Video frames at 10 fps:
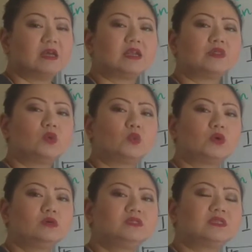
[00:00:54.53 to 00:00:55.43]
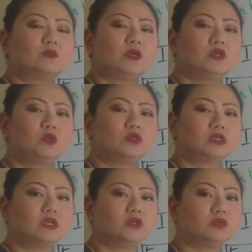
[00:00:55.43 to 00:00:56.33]
Now, the words that we
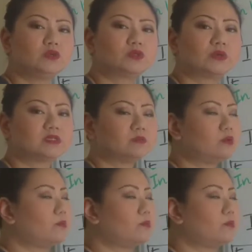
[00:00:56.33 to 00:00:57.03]
usually use with simple